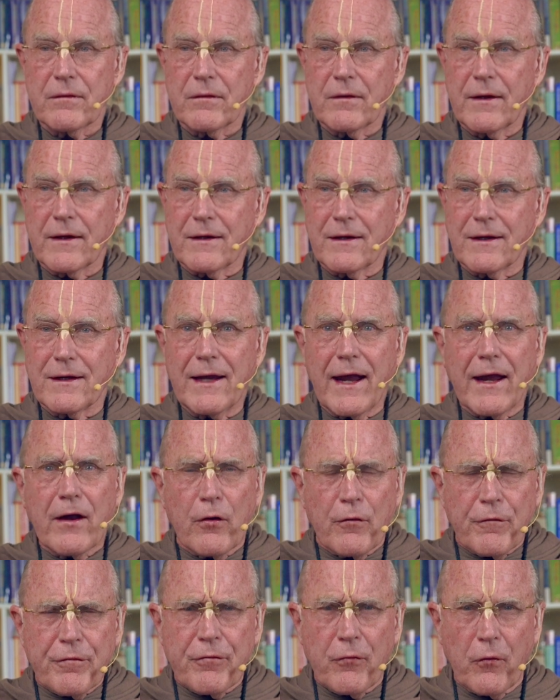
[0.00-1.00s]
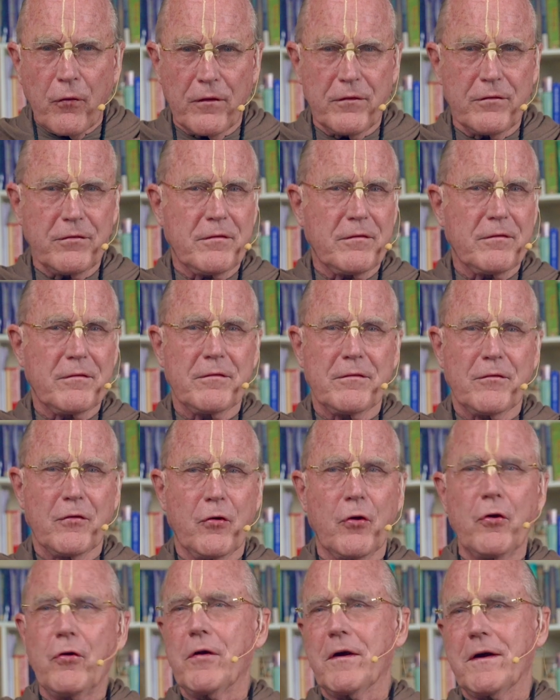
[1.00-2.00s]
like gale force,
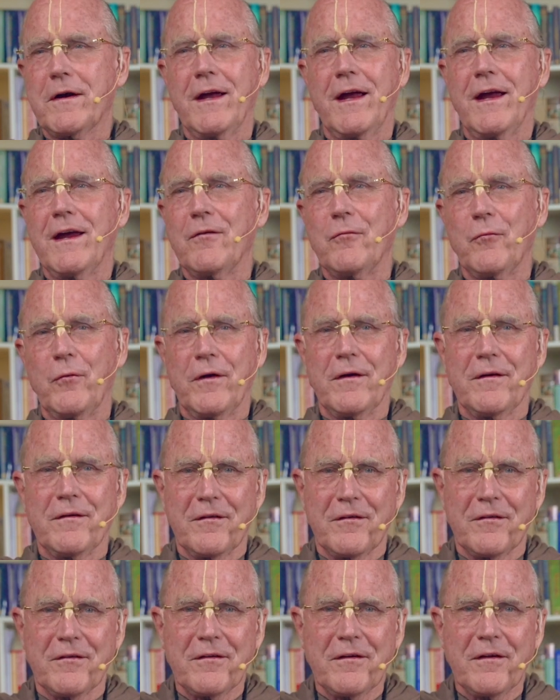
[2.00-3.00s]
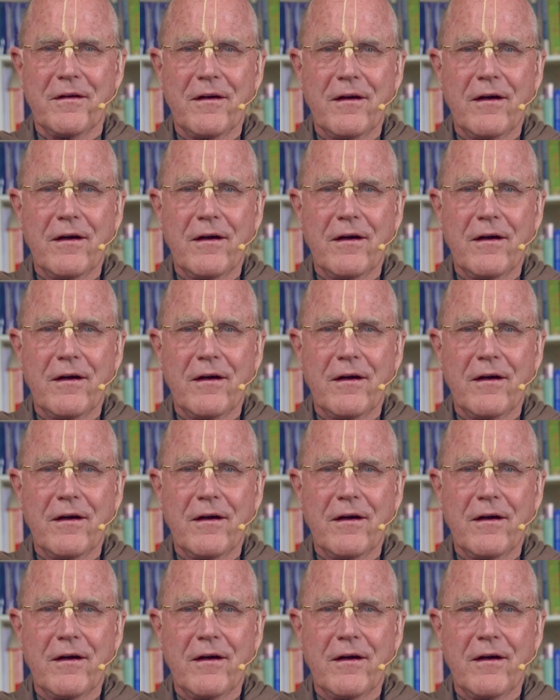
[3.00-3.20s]
hurricane wind,